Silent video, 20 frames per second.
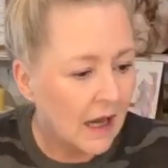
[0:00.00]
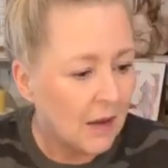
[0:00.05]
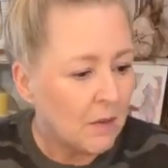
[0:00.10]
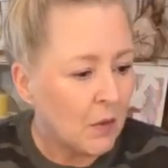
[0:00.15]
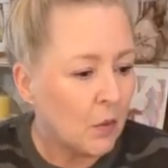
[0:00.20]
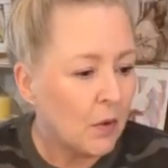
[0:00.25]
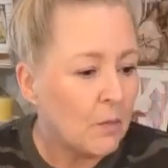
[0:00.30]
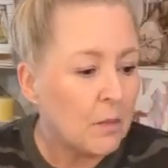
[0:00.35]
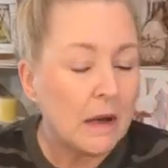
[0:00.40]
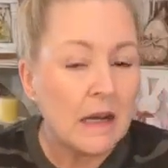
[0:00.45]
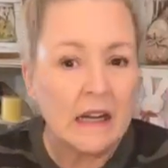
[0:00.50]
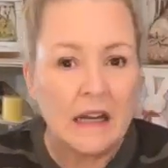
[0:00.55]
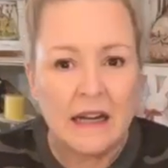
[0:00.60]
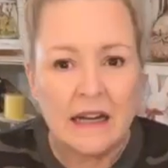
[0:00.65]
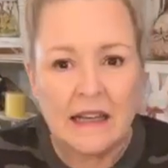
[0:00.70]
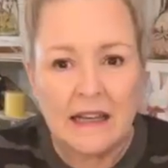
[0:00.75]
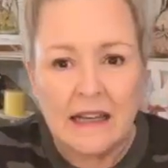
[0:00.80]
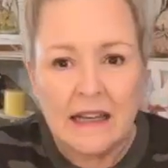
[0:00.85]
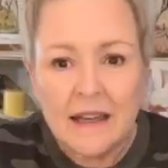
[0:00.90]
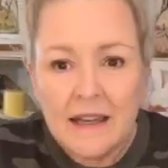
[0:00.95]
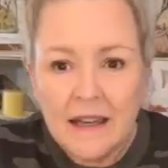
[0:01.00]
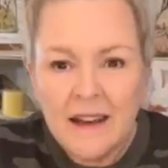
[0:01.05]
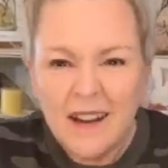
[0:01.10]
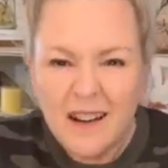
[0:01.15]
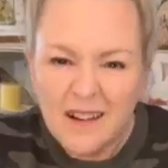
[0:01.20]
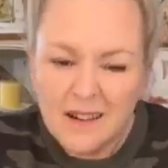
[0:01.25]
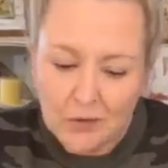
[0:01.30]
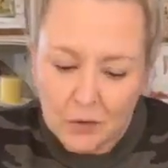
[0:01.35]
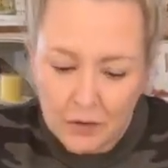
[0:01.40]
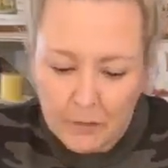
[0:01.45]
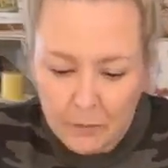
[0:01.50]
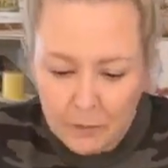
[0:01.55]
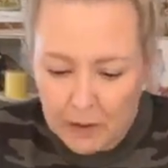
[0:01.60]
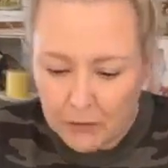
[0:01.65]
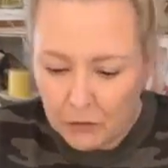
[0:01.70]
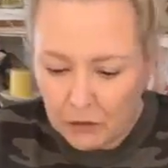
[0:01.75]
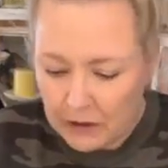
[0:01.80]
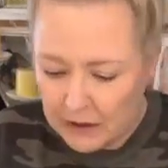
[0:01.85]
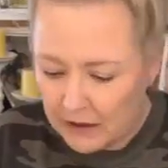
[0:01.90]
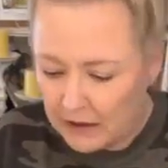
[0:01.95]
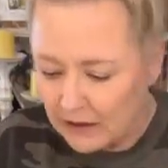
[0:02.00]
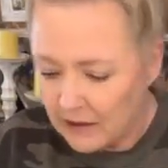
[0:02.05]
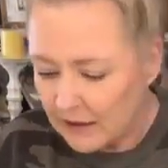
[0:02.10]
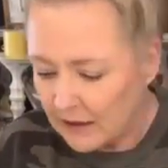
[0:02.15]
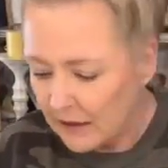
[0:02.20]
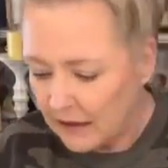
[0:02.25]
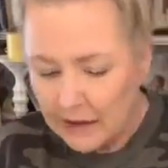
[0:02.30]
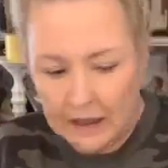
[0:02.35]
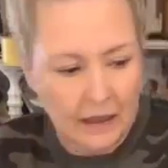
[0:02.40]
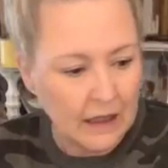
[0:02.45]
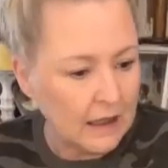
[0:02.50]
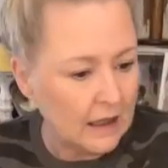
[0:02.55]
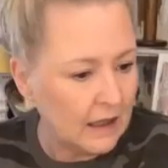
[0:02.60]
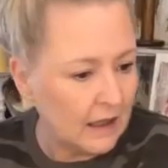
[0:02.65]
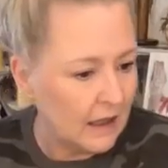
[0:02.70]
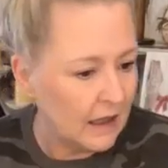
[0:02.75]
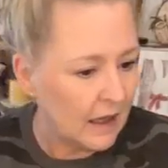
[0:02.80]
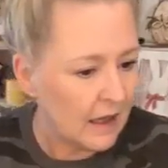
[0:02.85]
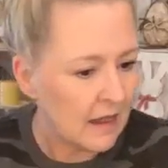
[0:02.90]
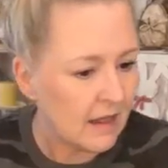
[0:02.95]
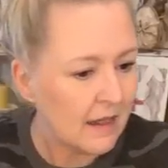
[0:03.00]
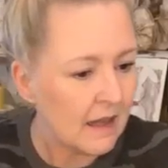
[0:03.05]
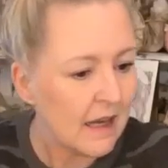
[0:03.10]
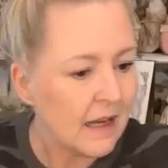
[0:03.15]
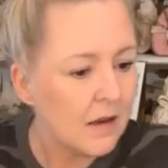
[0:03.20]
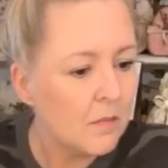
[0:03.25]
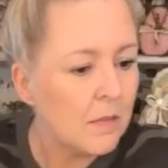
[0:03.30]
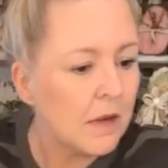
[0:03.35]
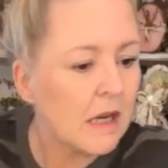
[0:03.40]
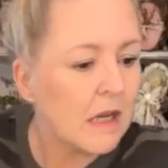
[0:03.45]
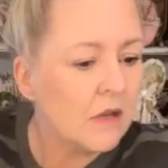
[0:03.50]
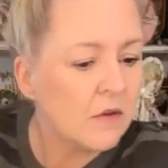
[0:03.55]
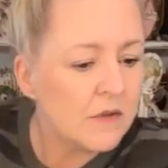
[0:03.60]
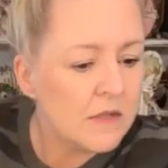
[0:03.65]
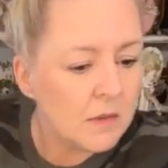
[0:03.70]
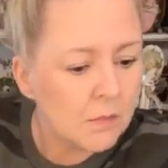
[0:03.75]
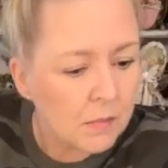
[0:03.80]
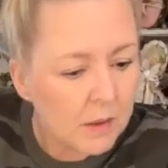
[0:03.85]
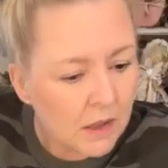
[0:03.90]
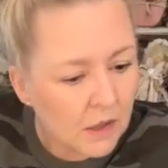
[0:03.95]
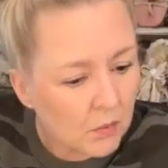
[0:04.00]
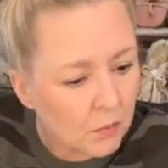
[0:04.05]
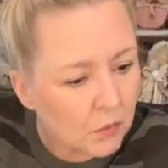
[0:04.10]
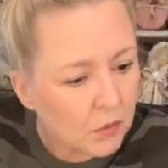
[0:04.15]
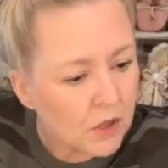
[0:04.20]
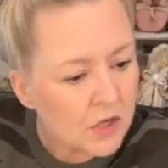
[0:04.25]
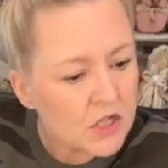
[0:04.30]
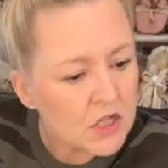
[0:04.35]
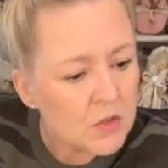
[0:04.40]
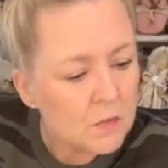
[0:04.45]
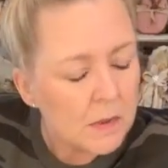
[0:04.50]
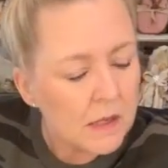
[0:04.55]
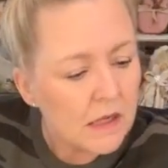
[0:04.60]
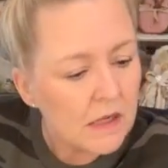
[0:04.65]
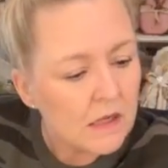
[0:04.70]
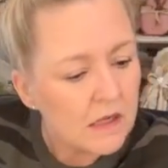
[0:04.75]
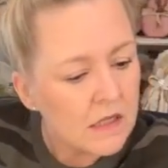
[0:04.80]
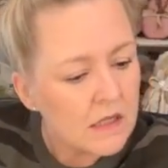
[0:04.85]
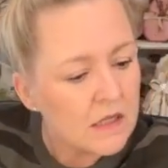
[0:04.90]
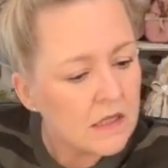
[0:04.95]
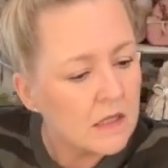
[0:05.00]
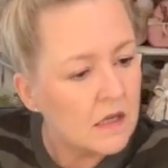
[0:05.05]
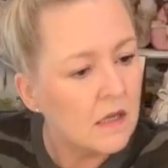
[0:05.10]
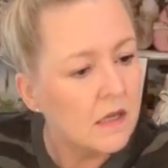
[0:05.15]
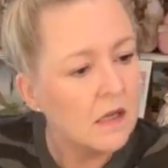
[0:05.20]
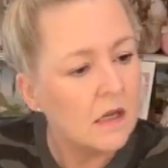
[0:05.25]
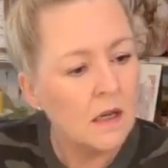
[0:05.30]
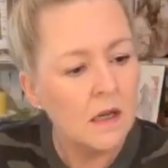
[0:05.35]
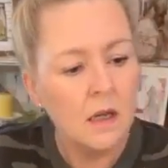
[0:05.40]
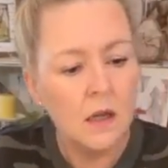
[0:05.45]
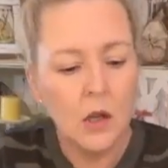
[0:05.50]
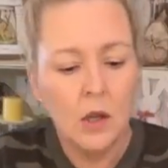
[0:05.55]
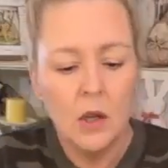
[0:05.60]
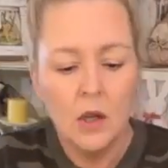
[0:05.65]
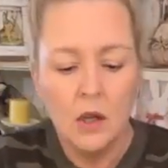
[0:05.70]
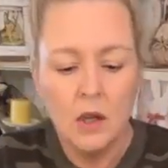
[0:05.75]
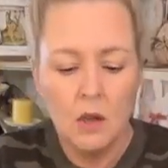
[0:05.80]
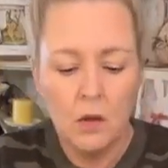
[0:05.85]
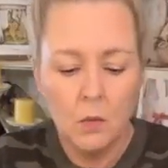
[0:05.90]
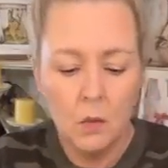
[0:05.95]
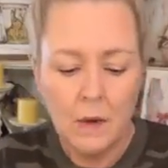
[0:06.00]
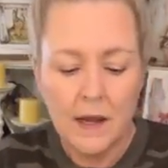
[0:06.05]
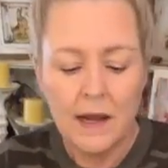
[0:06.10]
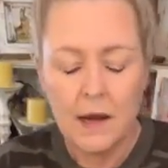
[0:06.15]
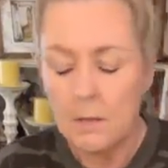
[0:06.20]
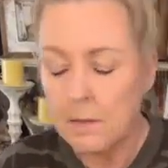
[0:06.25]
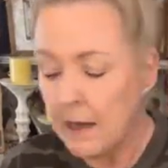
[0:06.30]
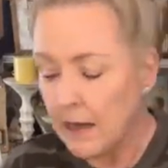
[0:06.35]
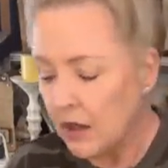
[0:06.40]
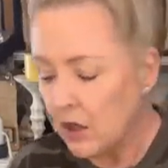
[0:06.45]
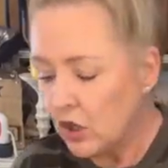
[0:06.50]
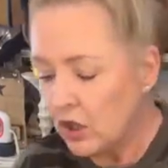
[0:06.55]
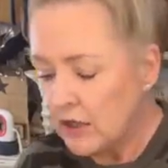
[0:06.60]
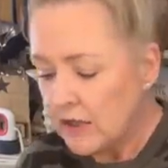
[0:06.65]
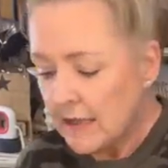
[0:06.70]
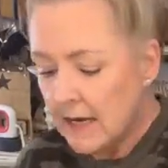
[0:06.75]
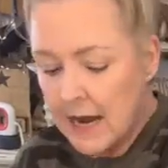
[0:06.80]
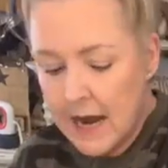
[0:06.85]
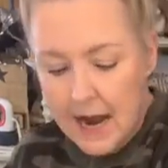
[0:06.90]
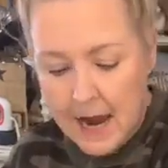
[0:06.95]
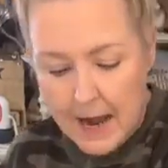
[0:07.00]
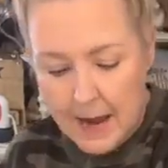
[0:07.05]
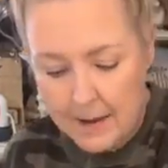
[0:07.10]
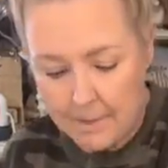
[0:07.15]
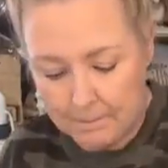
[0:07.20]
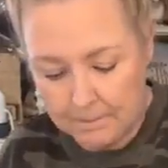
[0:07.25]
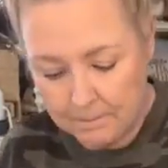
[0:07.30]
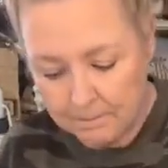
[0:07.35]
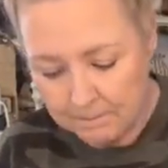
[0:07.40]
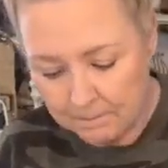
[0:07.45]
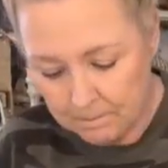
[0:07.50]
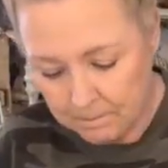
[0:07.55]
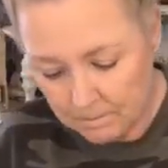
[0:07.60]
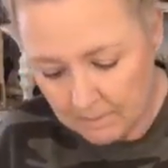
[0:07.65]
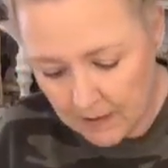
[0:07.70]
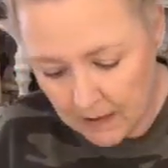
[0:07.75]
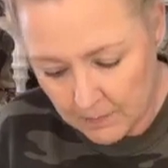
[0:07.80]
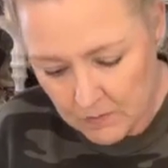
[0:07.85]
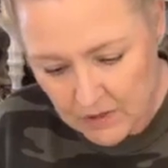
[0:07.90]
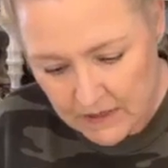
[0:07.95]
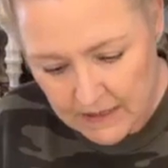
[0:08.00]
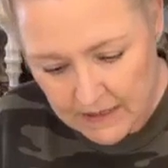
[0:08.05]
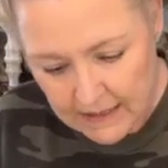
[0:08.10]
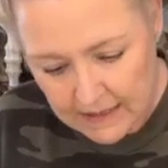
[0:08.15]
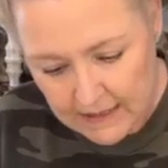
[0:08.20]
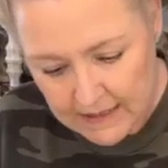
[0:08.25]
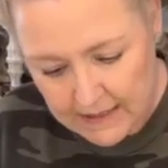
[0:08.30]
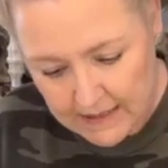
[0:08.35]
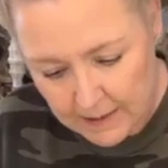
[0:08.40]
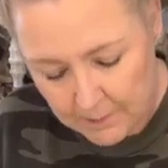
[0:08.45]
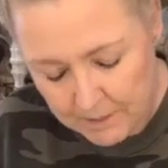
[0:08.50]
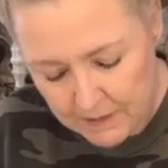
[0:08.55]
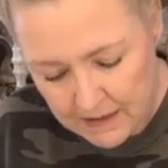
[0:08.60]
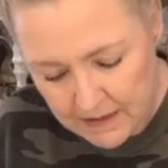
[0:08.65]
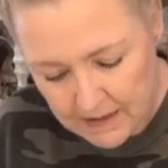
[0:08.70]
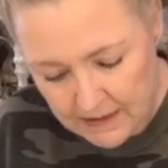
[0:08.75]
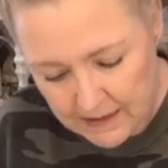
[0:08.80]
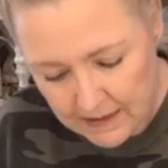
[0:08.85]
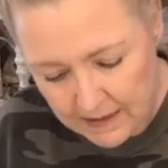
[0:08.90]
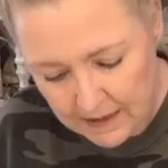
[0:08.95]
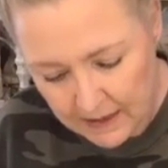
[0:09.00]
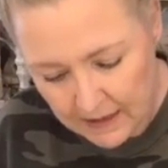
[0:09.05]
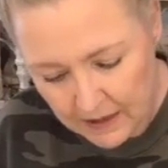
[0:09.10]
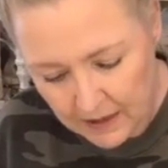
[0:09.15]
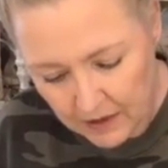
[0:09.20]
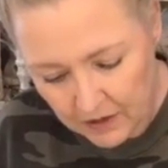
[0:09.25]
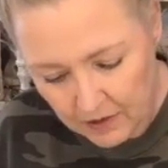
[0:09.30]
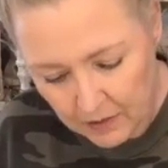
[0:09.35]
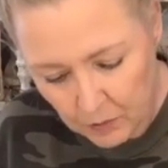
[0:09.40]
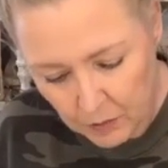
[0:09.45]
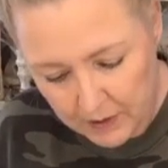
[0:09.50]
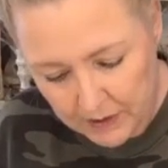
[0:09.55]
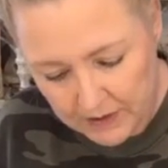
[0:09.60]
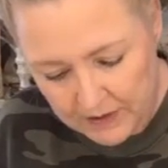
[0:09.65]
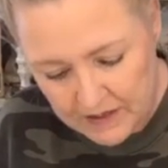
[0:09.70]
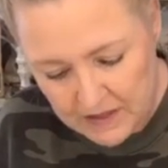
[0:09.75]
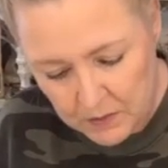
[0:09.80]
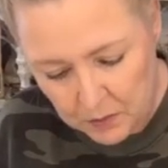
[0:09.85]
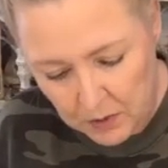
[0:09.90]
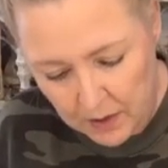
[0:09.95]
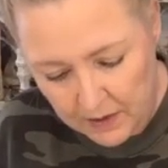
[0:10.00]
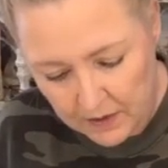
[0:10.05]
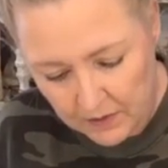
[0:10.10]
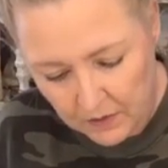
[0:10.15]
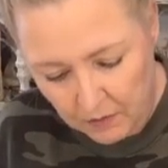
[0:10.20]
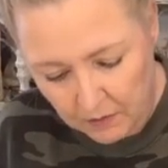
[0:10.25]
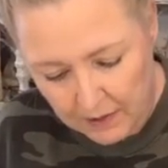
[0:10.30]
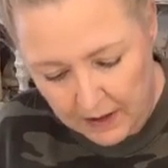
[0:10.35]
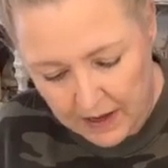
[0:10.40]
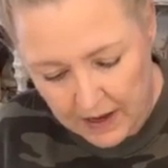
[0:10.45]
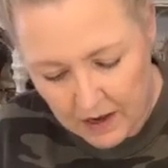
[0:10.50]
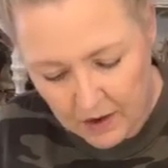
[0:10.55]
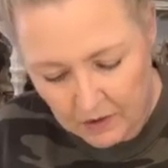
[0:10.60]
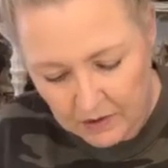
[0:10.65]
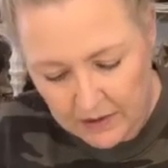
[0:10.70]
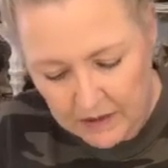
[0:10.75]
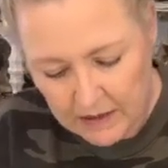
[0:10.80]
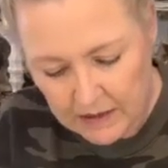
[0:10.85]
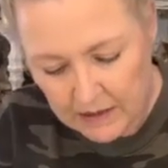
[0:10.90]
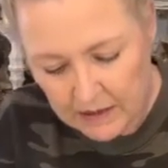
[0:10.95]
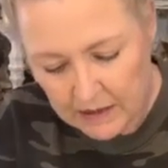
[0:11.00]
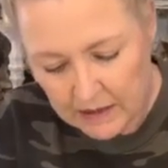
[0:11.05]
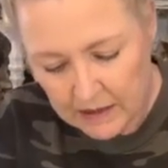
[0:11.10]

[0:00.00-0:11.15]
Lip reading: I mean, we've been lucky, you know, we've been really lucky. I think I'm gonna use a bigger brush because we gotta make good time. I'm just gonna dump this in here and we're gonna spread it around.